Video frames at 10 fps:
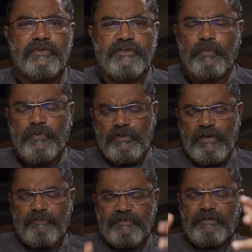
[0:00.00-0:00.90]
That's why when you
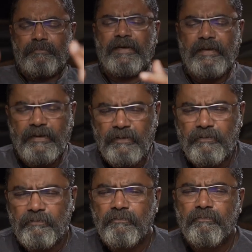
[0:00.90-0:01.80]
love
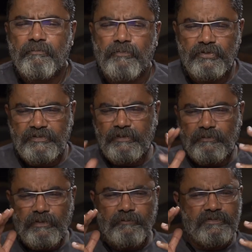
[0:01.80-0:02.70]
somebody, I'm not
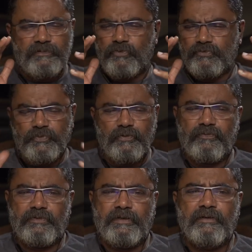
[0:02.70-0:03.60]
saying love is the most
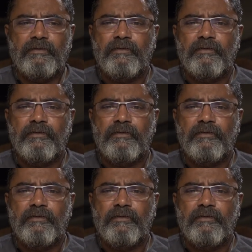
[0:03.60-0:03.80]
beautiful thing.